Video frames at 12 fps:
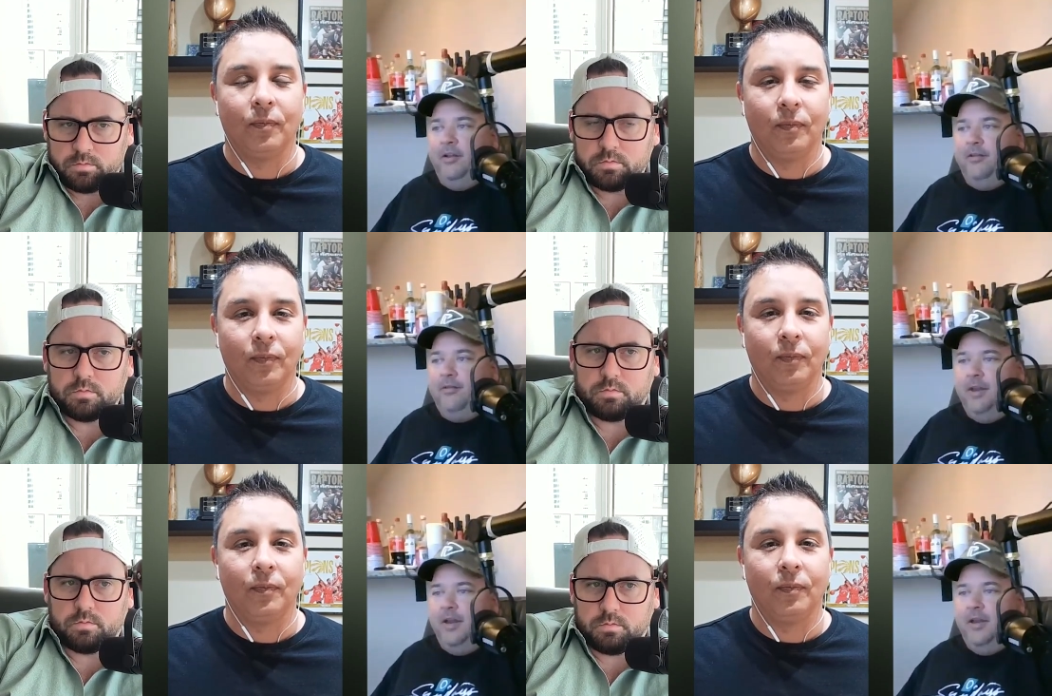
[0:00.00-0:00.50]

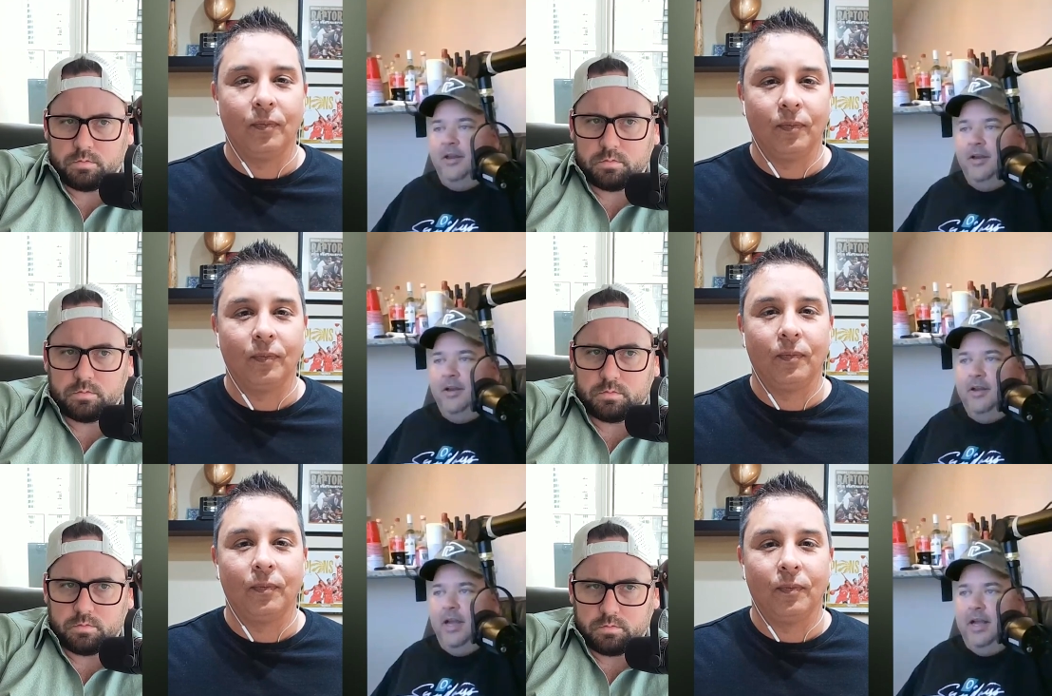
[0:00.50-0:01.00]
Speaker 1: It's
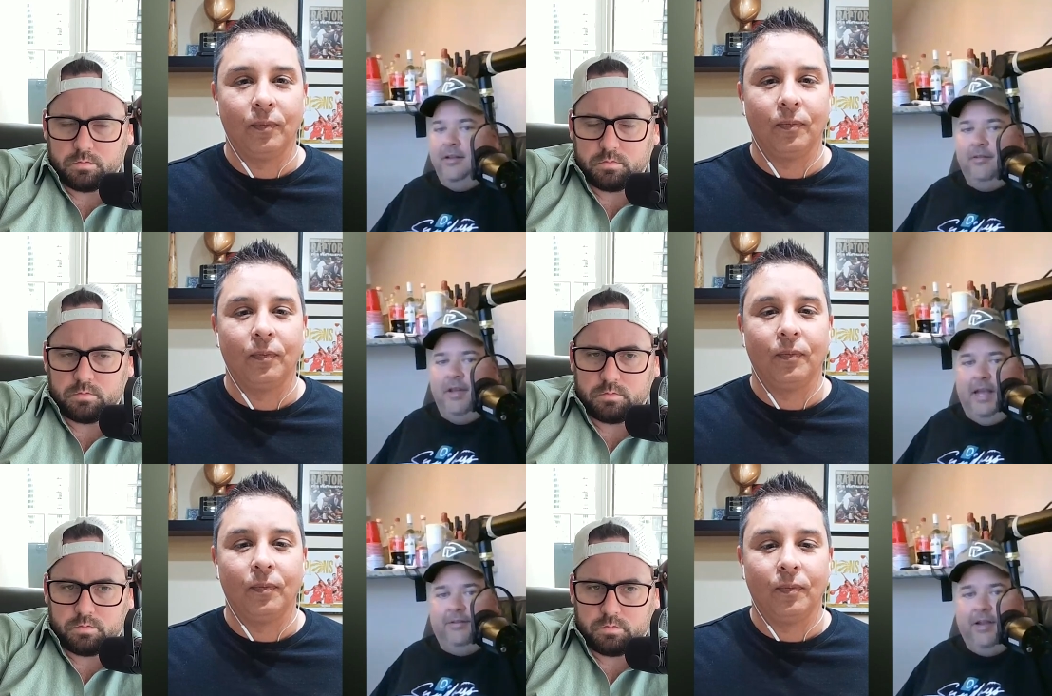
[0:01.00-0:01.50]

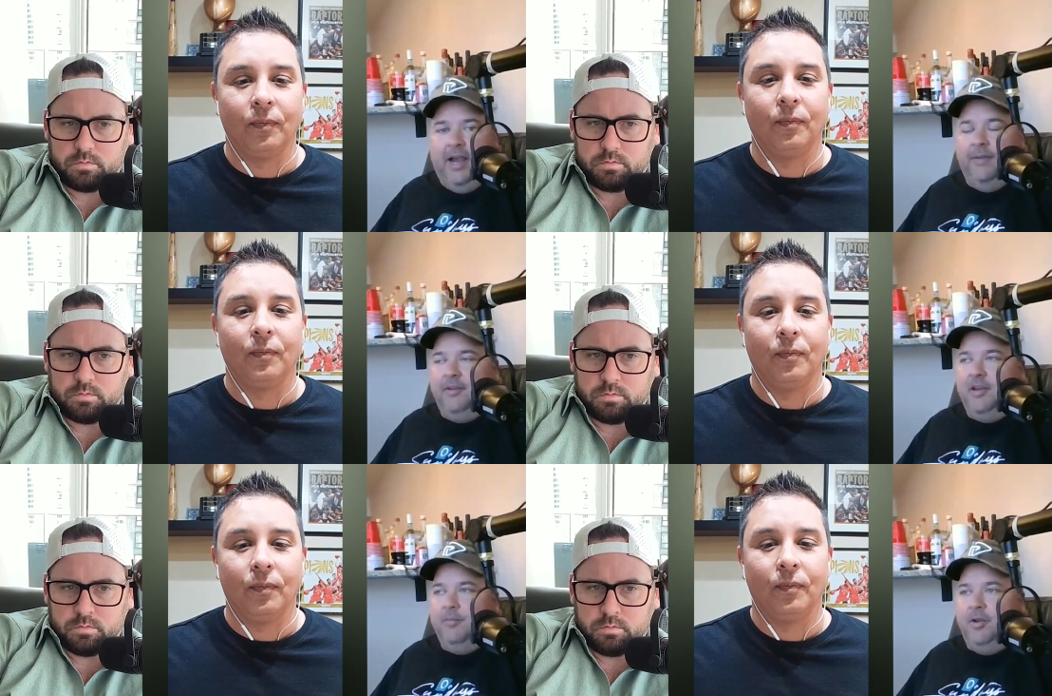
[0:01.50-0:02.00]
at times
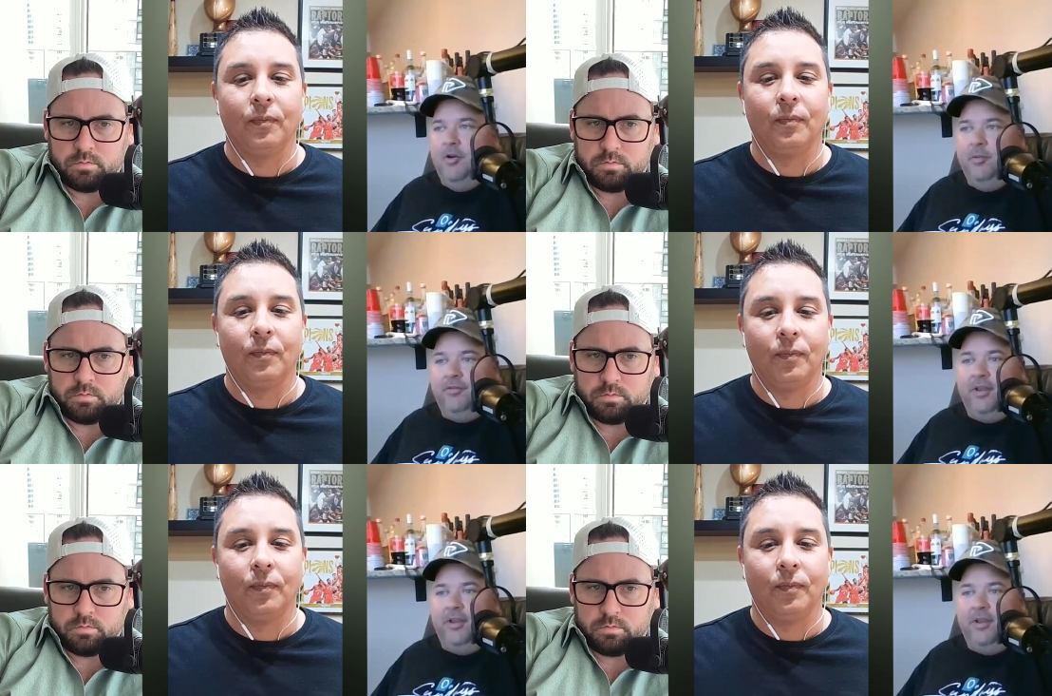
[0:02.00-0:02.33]
it could be almost